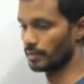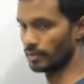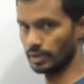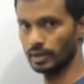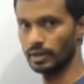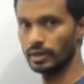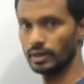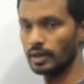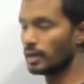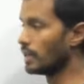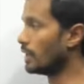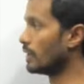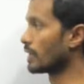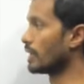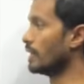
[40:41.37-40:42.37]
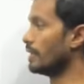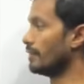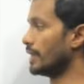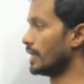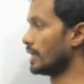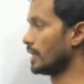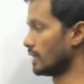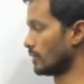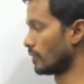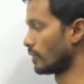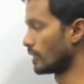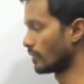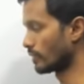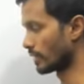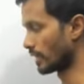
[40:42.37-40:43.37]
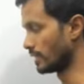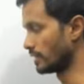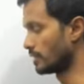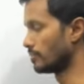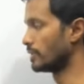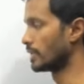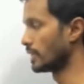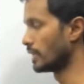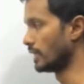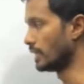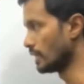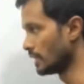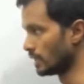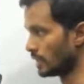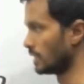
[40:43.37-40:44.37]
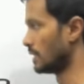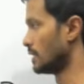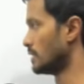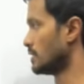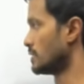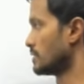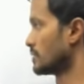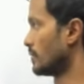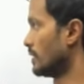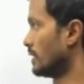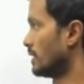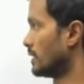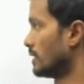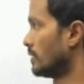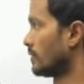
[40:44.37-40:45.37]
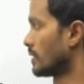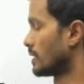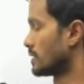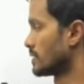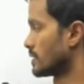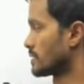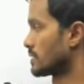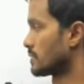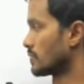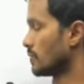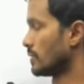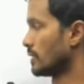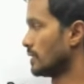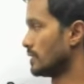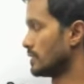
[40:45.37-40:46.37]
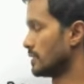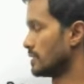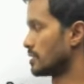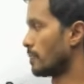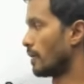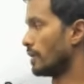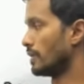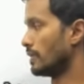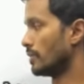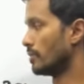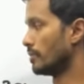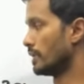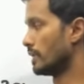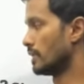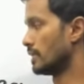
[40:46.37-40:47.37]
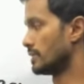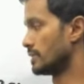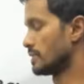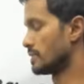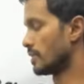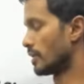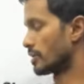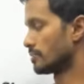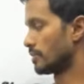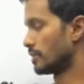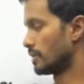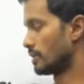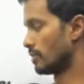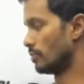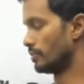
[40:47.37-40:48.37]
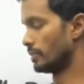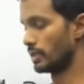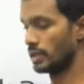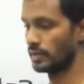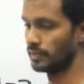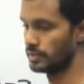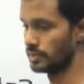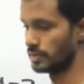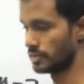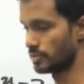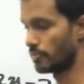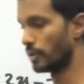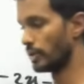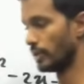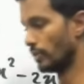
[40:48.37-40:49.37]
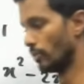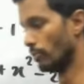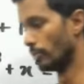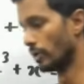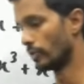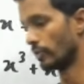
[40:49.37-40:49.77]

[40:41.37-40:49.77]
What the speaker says: Okay. Okay. Then you don't have to write them again. So here you can just show that this is a polynomial, this is not a polynomial, and this is a polynomial.